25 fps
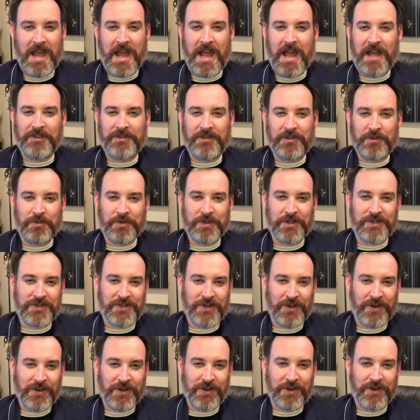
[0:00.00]
as you
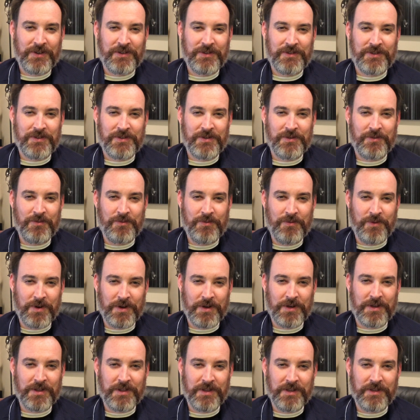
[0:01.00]
return to
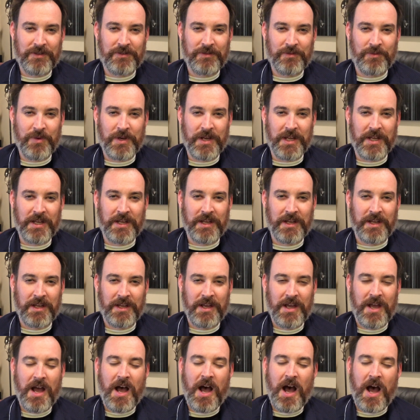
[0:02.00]
work this week,
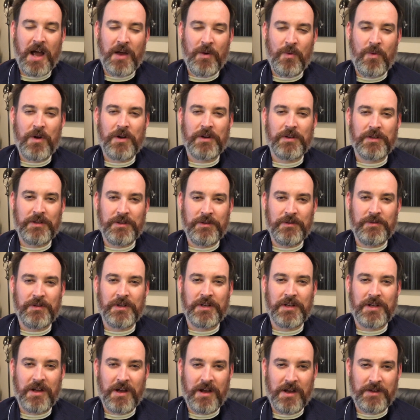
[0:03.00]
I want you to
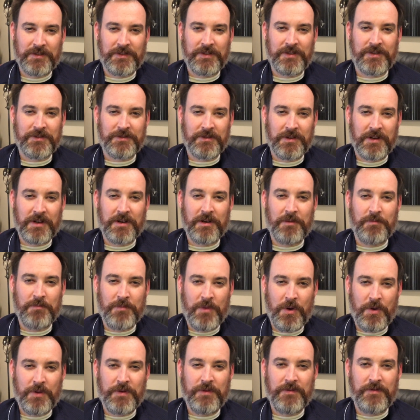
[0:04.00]
concentrate on
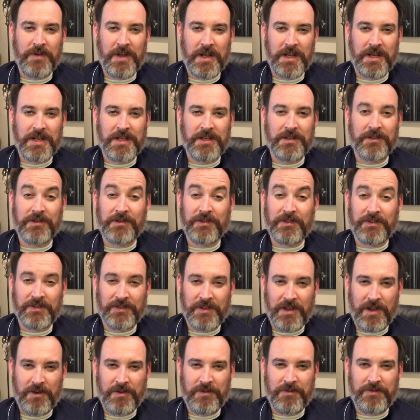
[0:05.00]
motivating
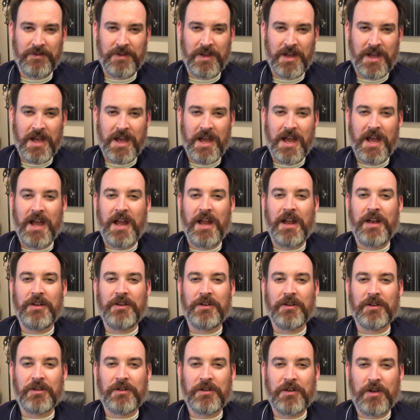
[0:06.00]
yourself and
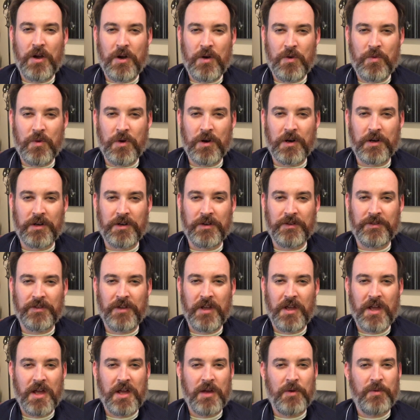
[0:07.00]
your coworkers
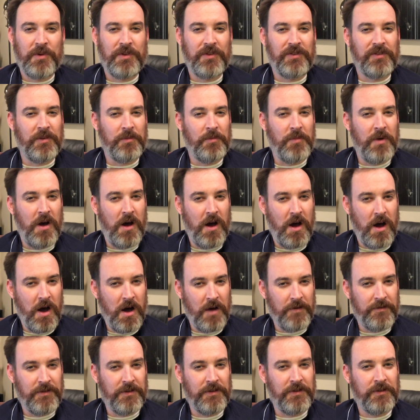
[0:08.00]
with some
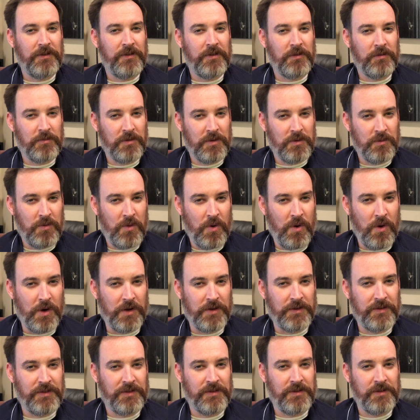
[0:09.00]
office
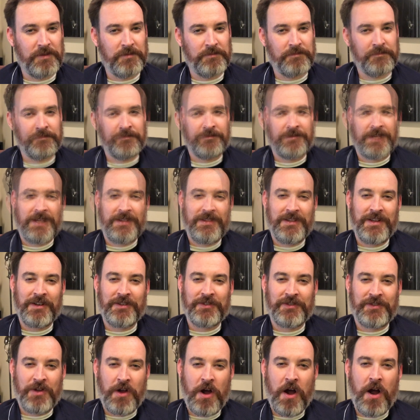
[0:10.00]
rewards.
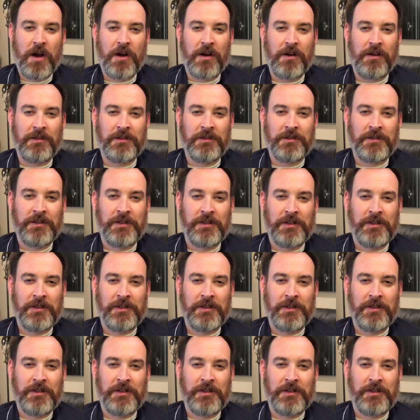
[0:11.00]
There's Carl,